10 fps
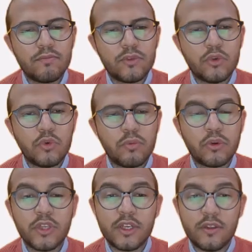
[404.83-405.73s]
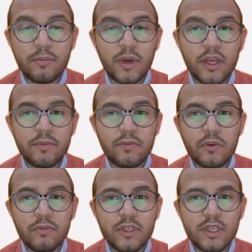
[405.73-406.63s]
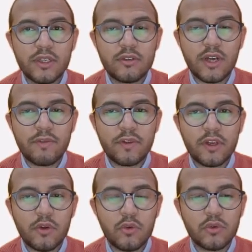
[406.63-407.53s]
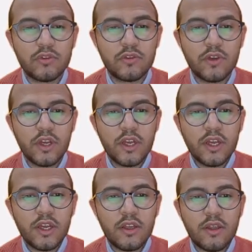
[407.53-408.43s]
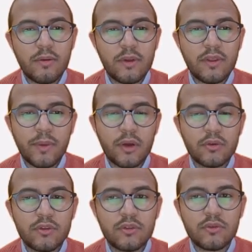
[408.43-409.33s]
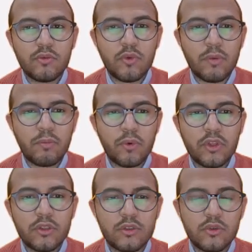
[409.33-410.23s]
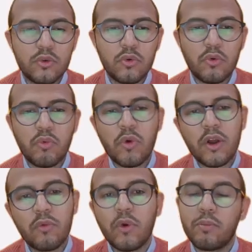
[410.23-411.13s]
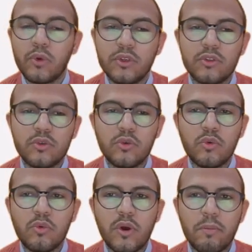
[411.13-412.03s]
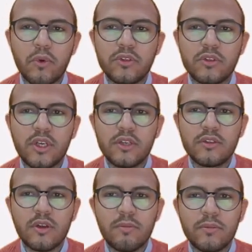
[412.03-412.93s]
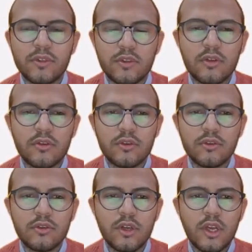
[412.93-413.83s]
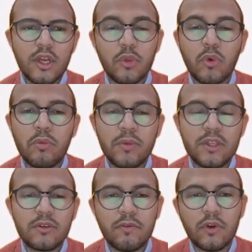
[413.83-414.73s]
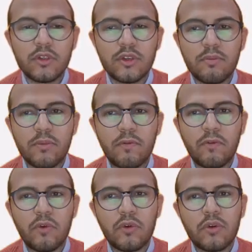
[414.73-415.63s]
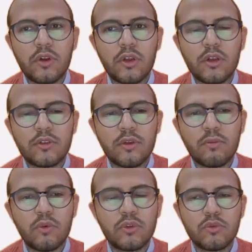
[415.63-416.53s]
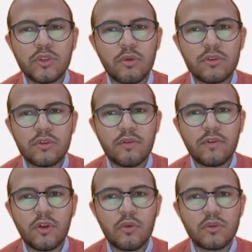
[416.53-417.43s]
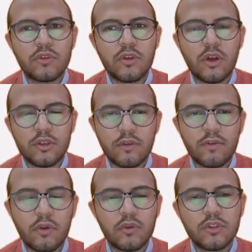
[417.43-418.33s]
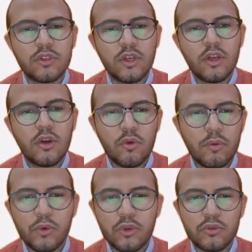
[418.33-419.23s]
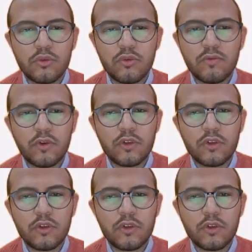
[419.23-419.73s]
to protect the pipe from the traffic loads is about 1.2, 1.2, 1.3 in some standards, and 1 meter, for example, for some roads without traffic loads, high traffic loads, 1.2, for